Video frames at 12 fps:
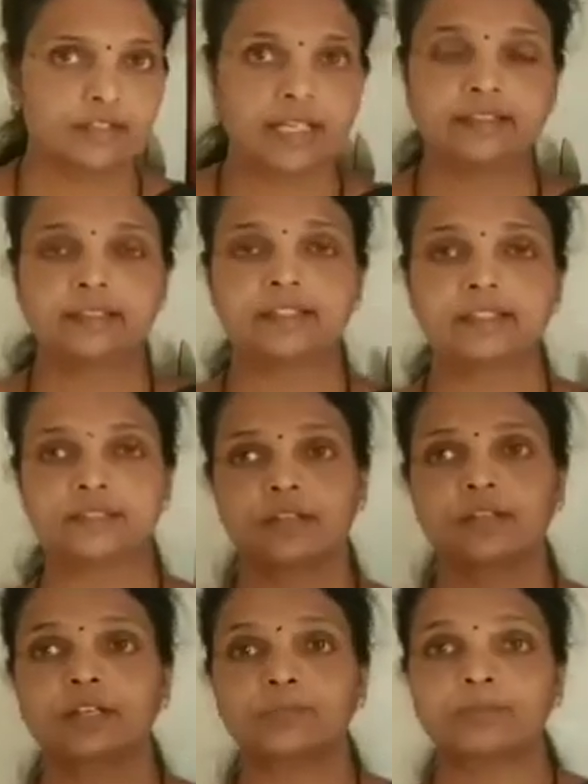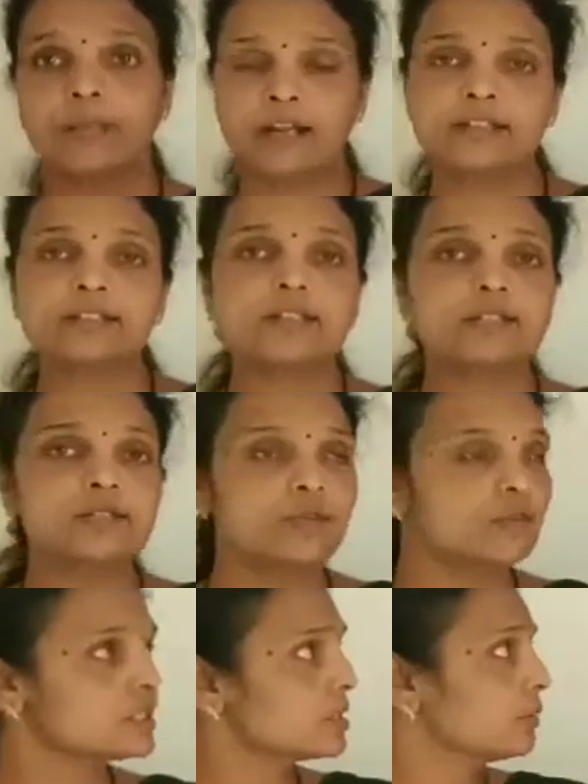Like this, in plants
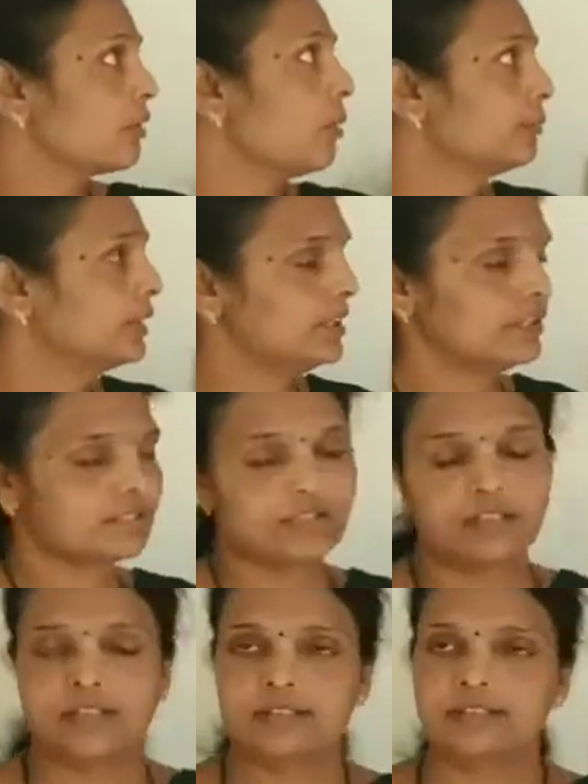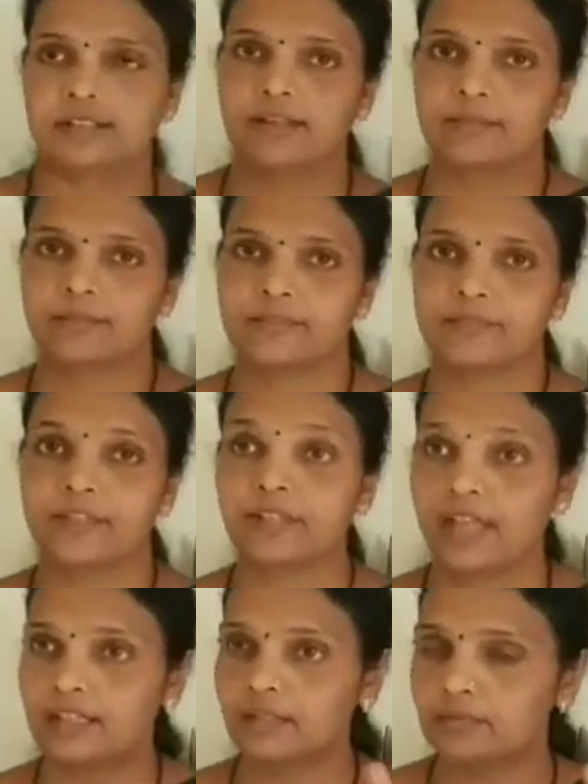also some competition is there. In
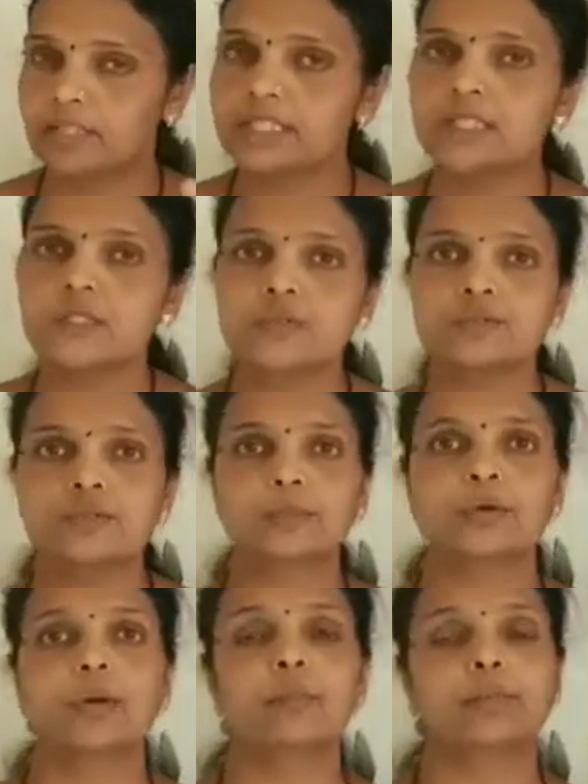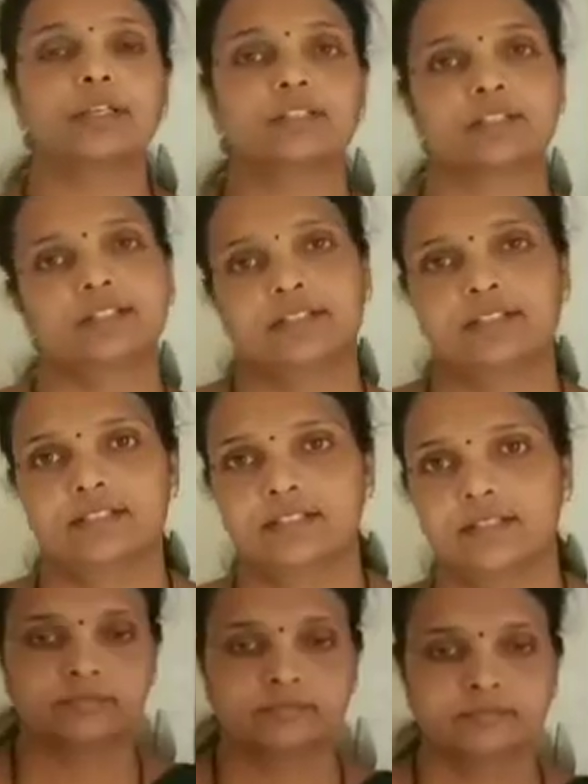animals also some competition is
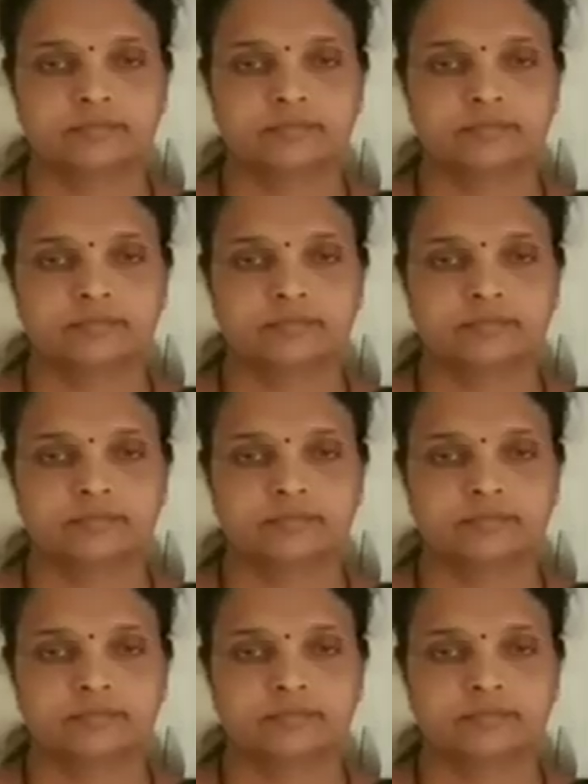there.